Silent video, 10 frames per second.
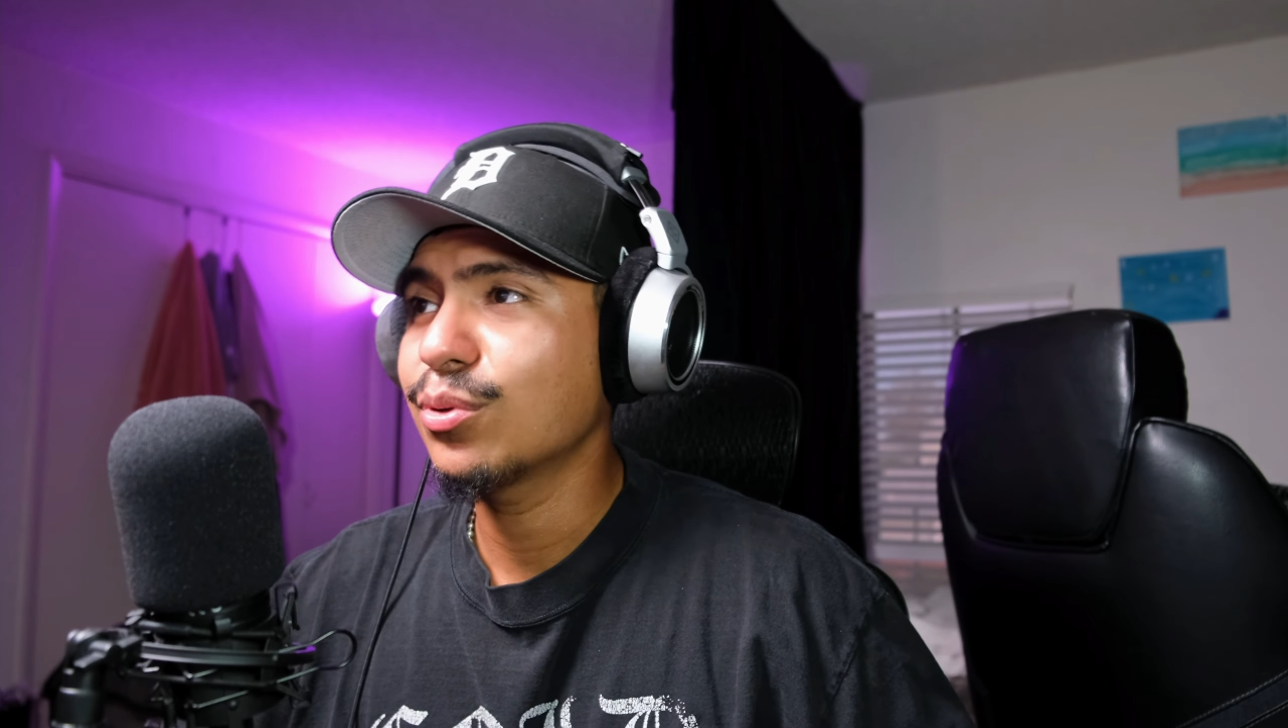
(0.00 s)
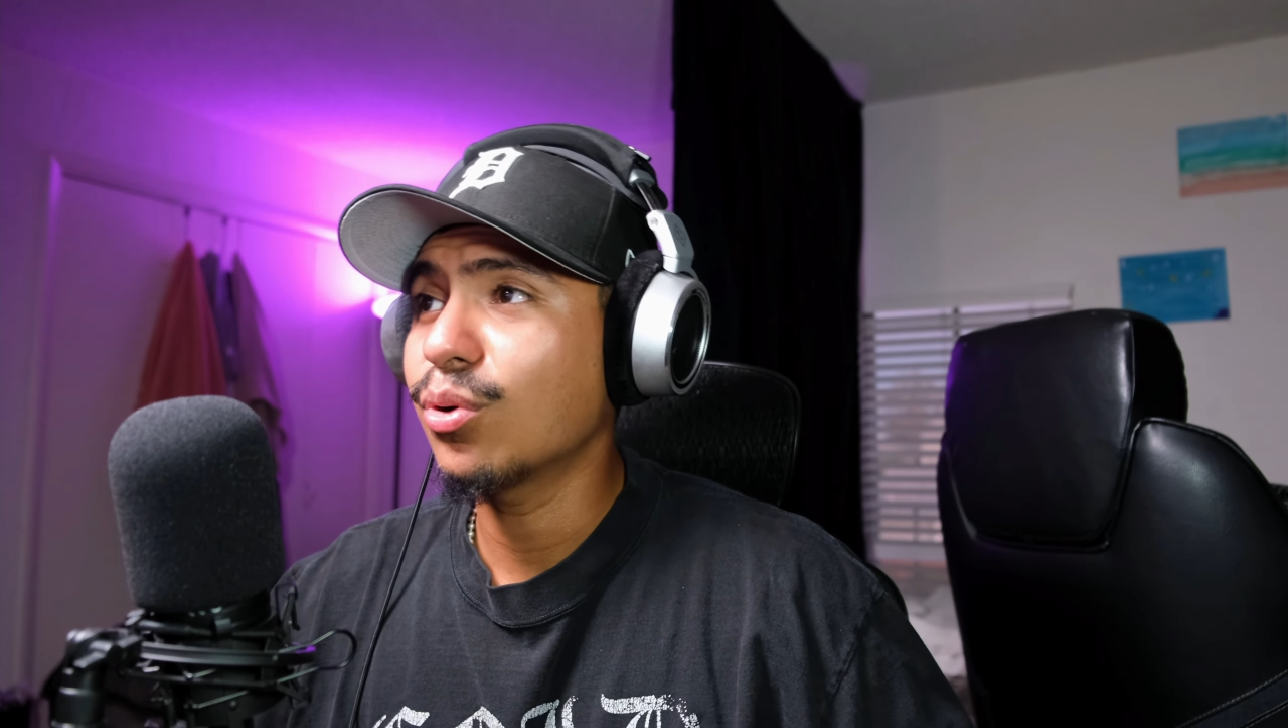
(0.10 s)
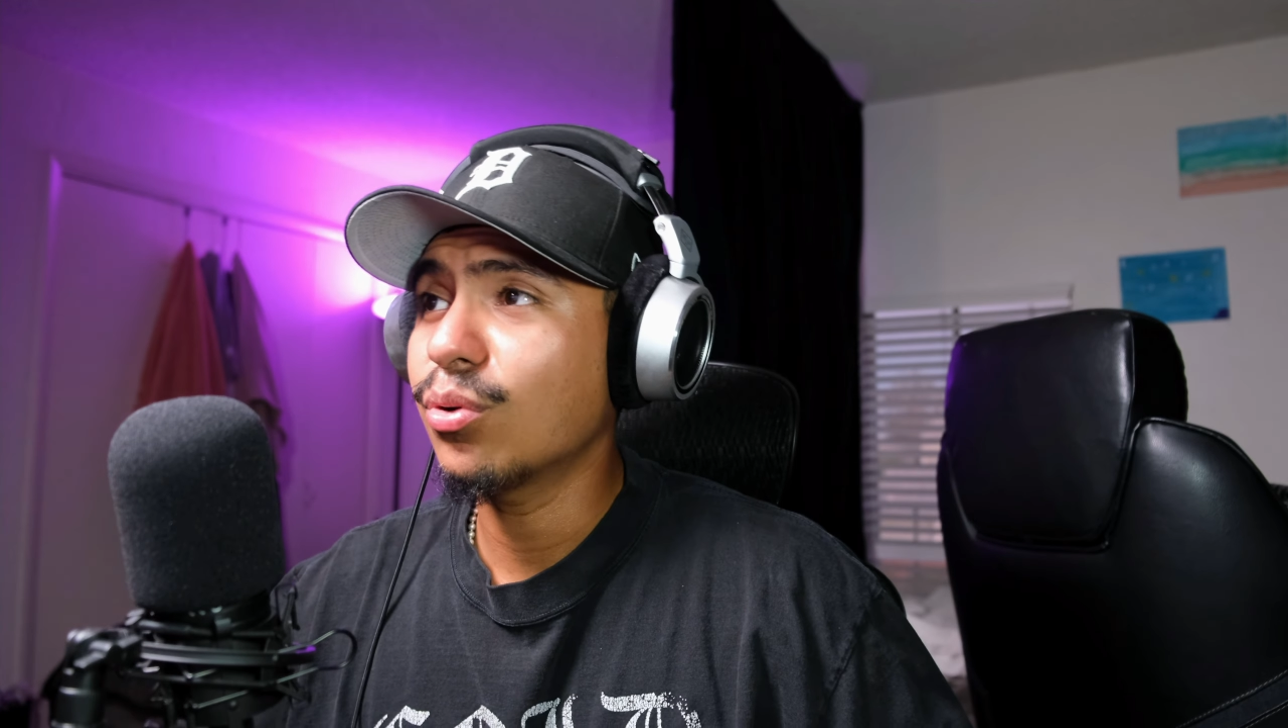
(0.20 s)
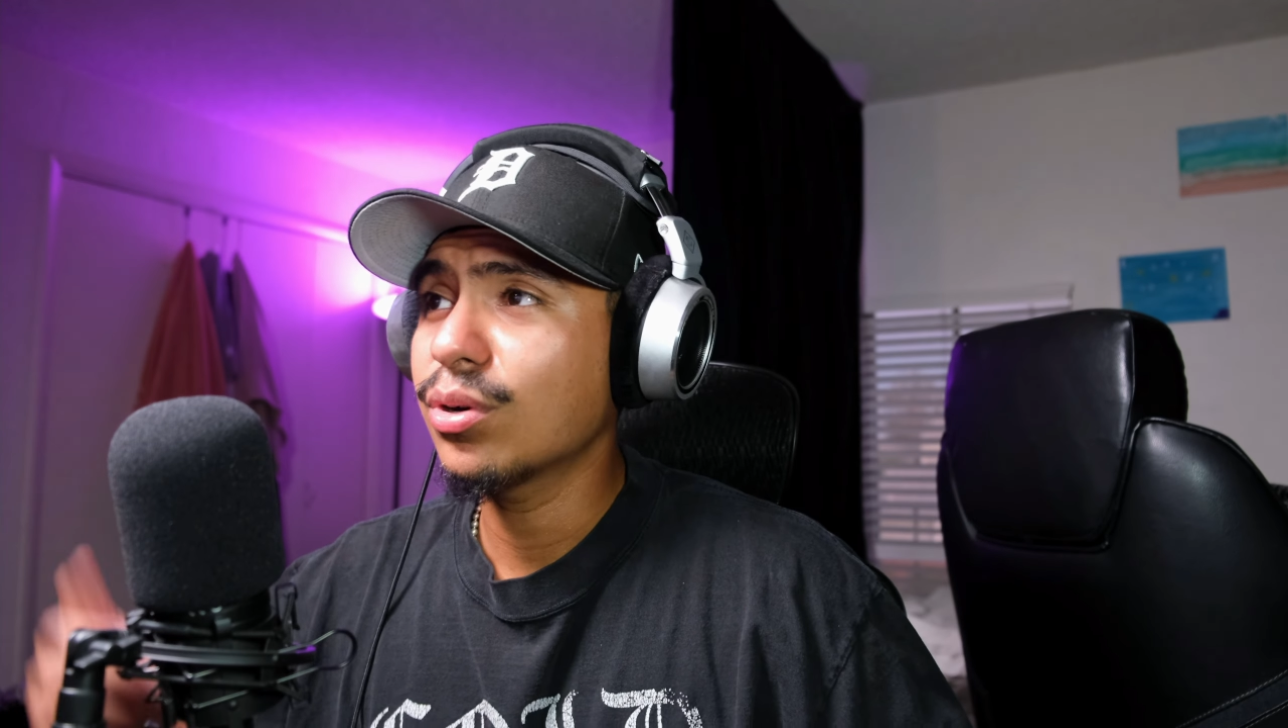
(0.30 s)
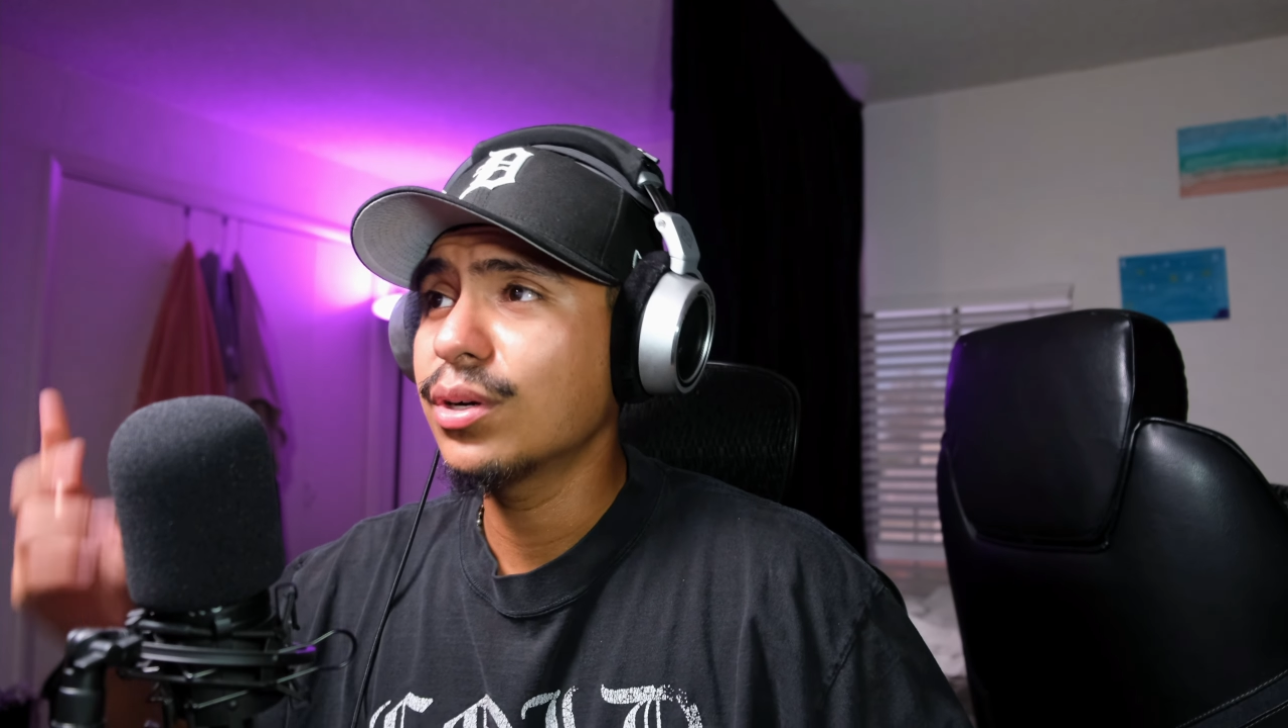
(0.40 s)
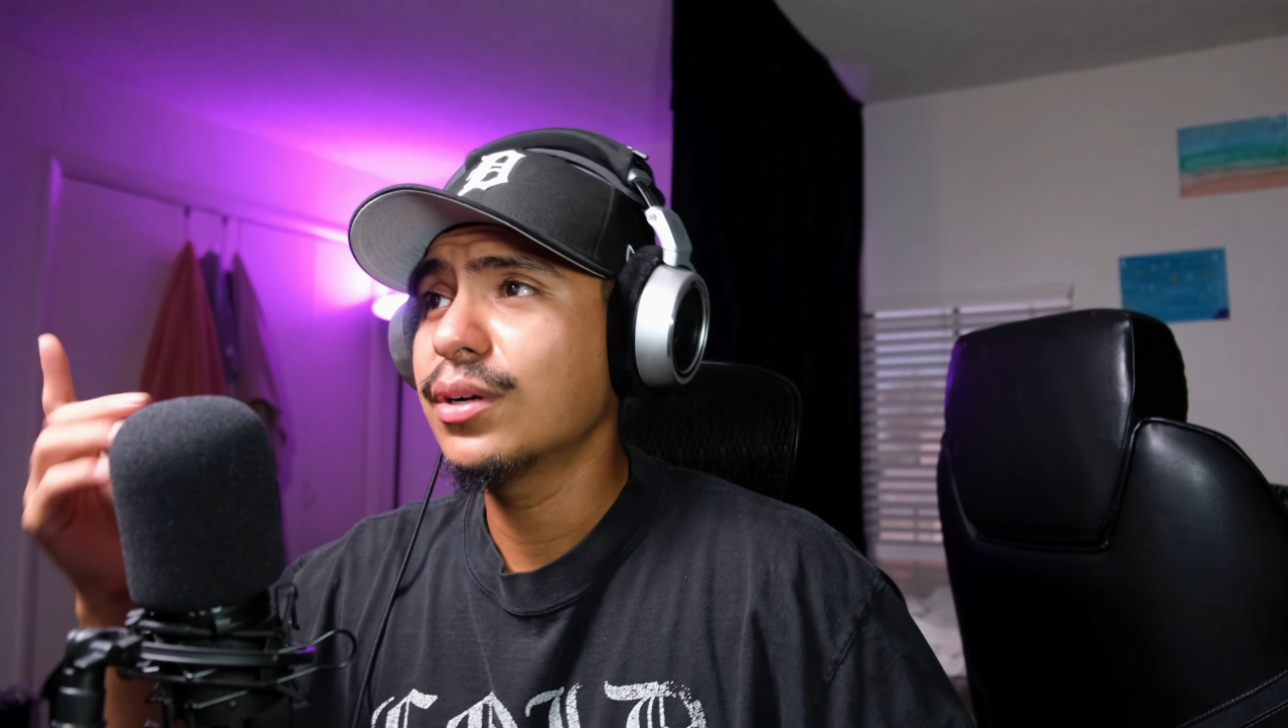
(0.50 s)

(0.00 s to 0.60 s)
or